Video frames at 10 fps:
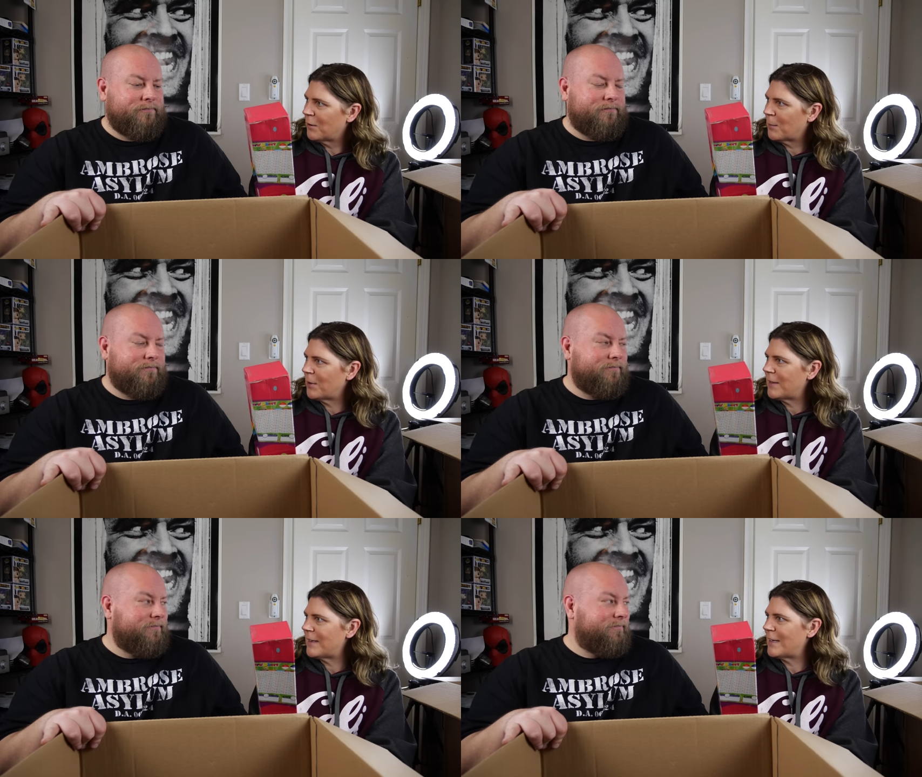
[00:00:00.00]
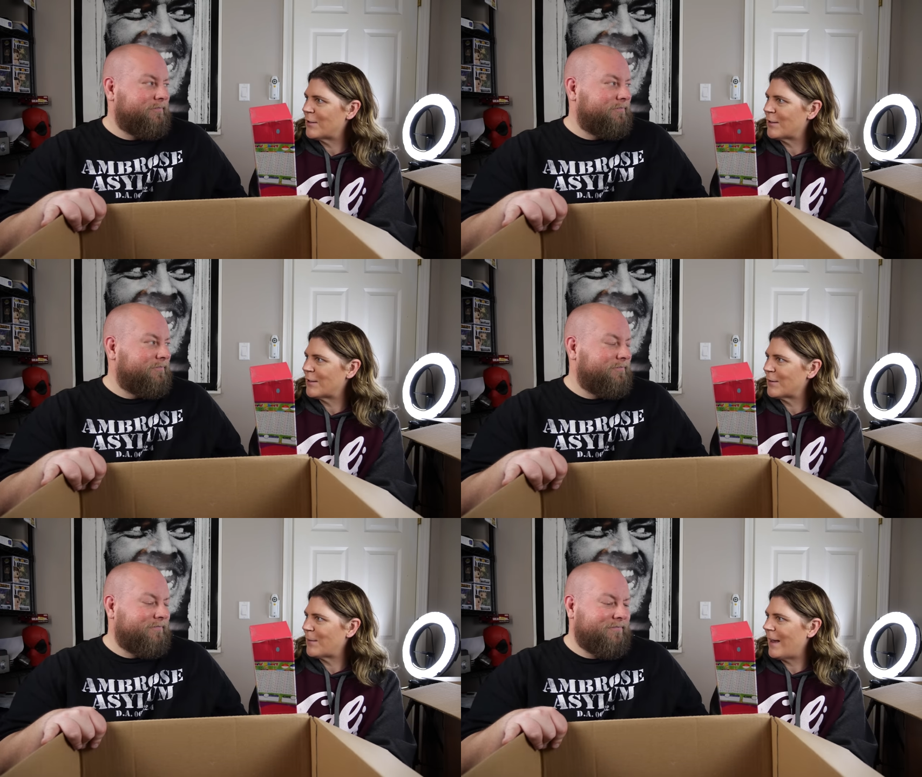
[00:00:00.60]
Speaker 1: or put the
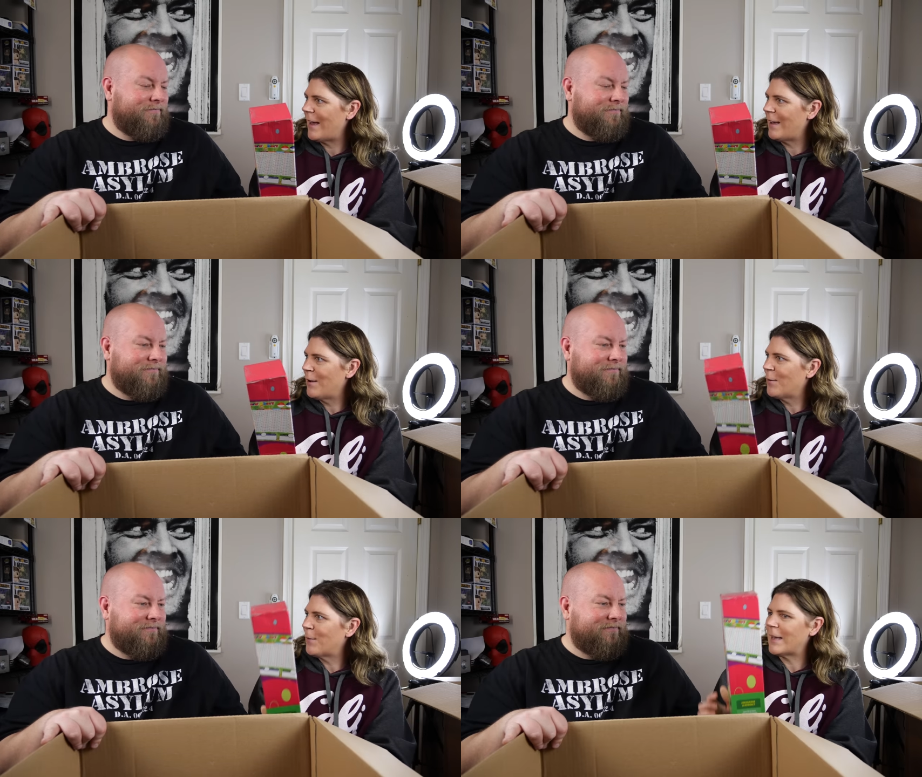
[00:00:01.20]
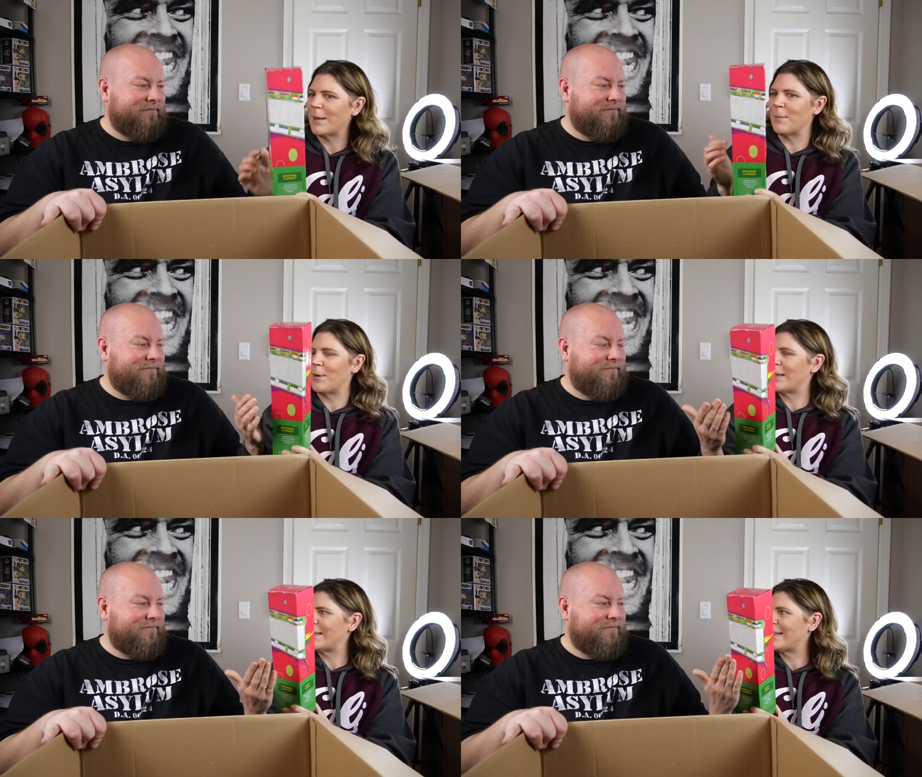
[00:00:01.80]
dishes away, we can
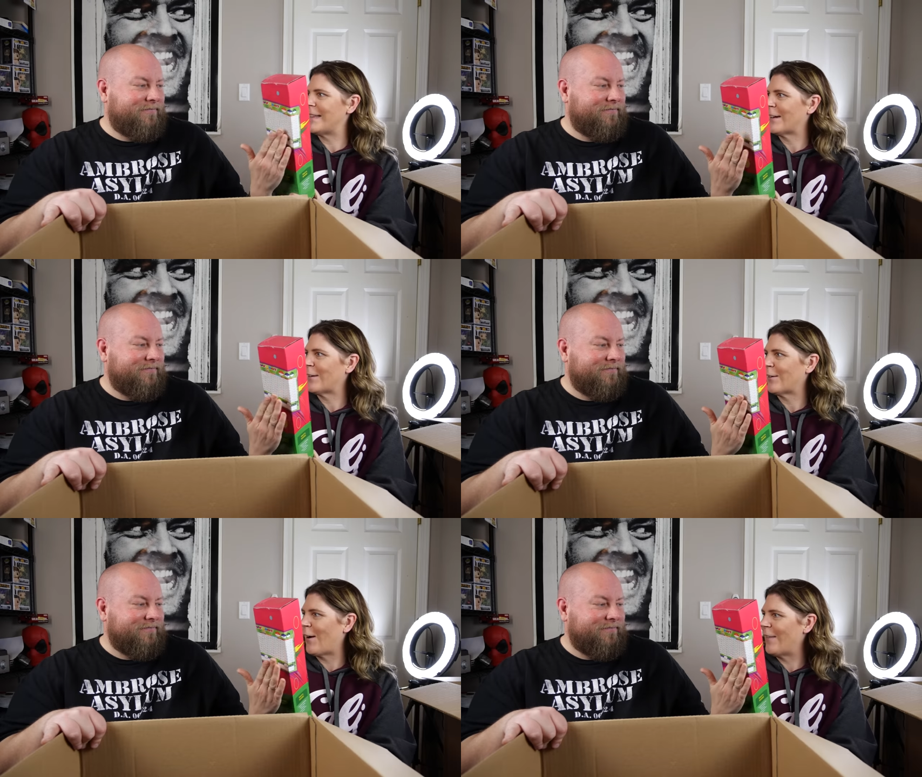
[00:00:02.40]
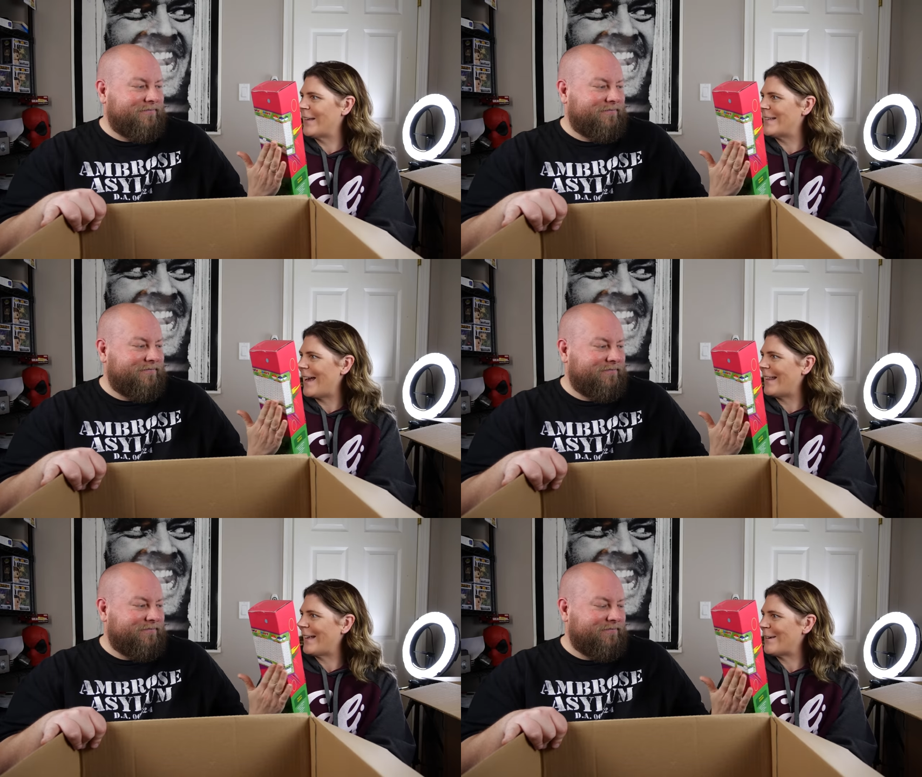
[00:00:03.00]
put a sticker on the
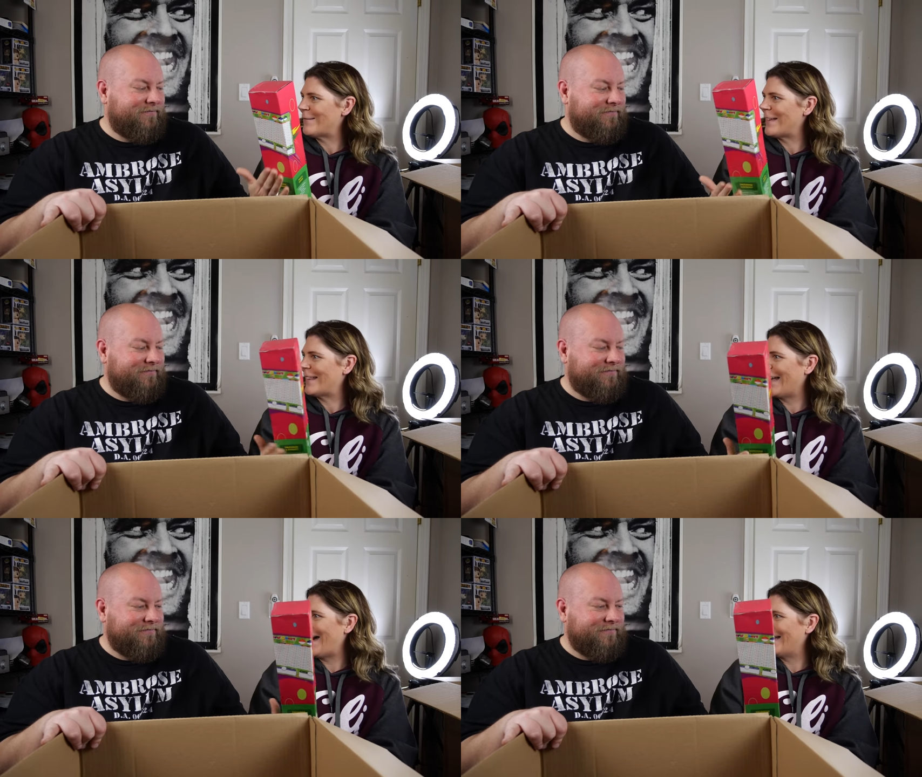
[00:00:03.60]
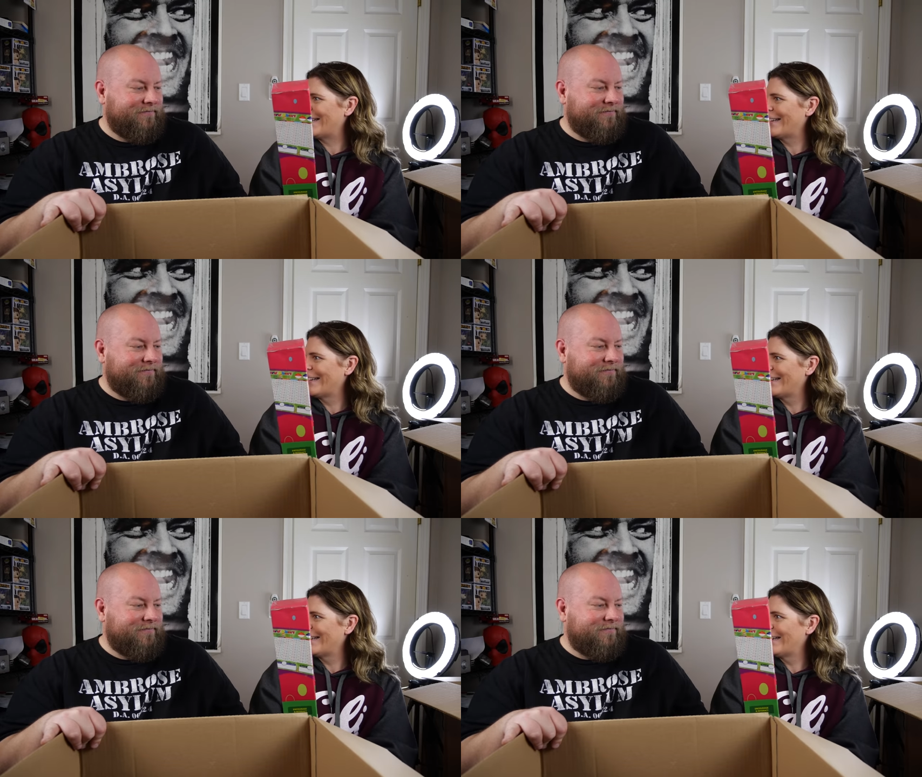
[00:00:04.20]
day that you did that.
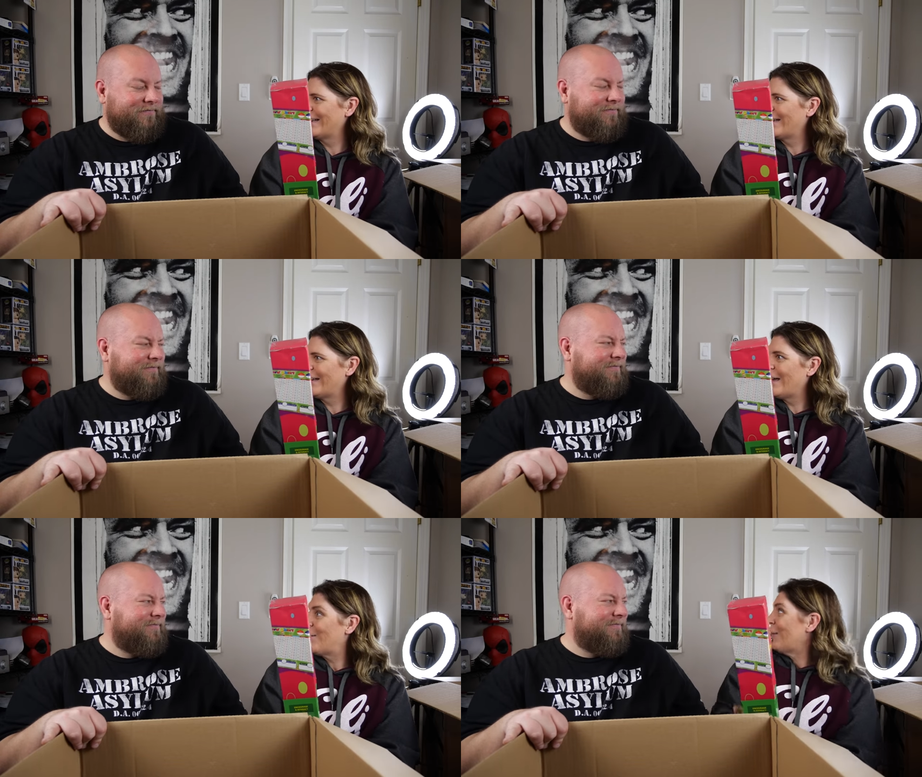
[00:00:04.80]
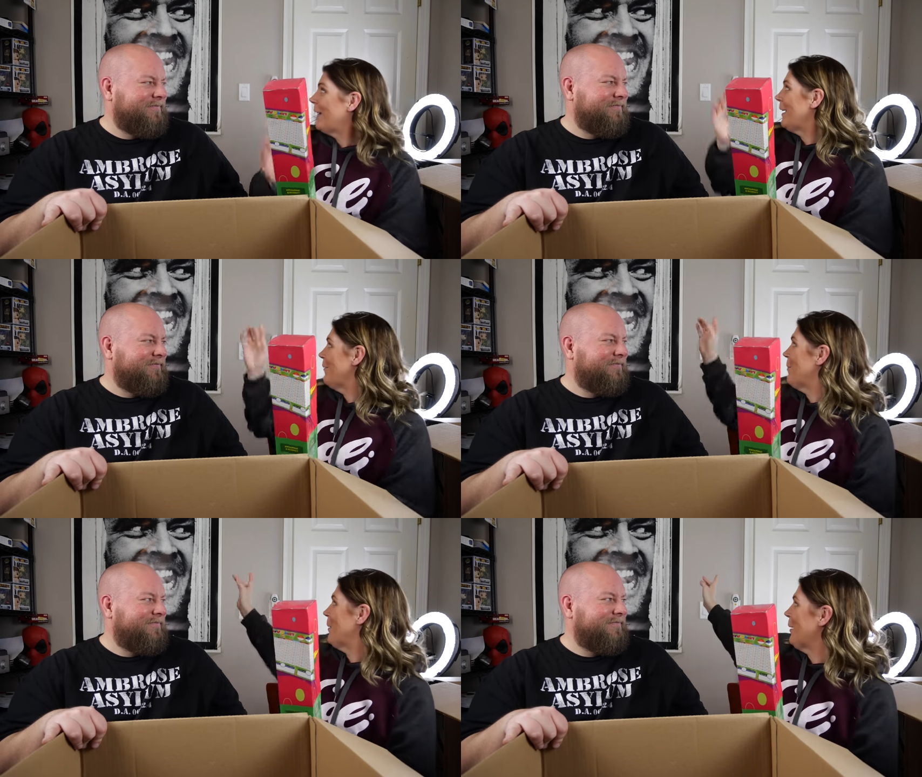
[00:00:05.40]
We could
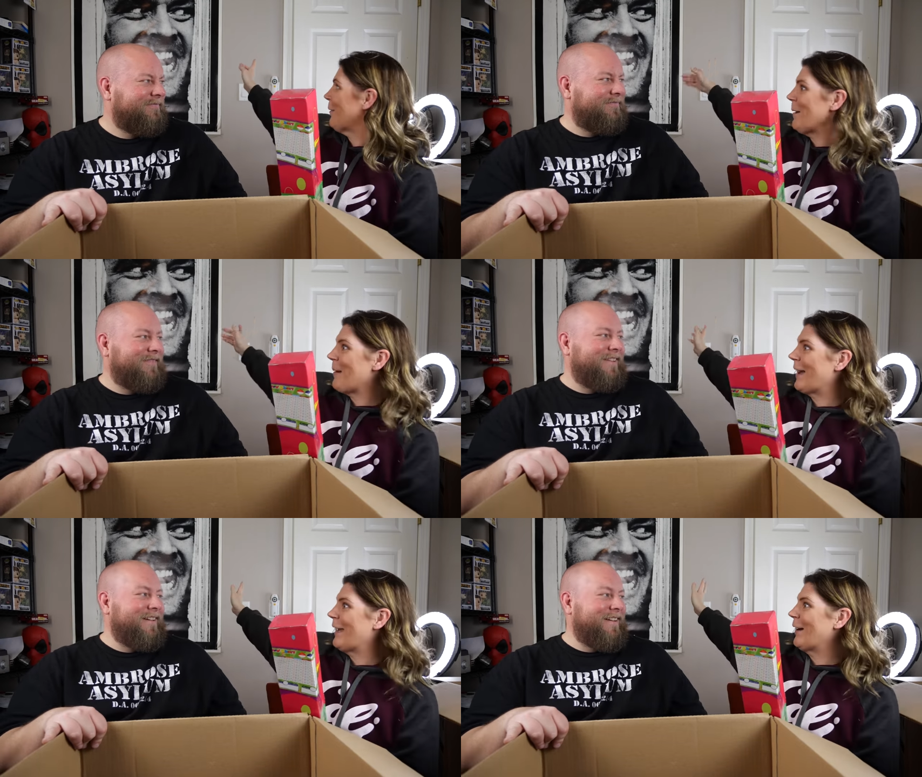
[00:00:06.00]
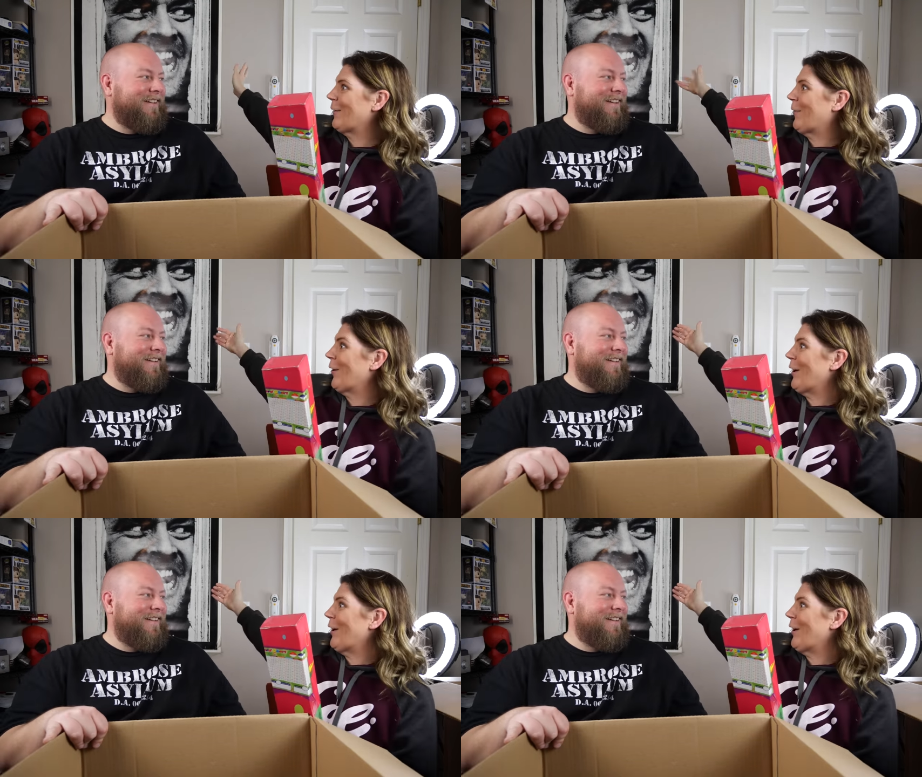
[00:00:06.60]
even put it right back here for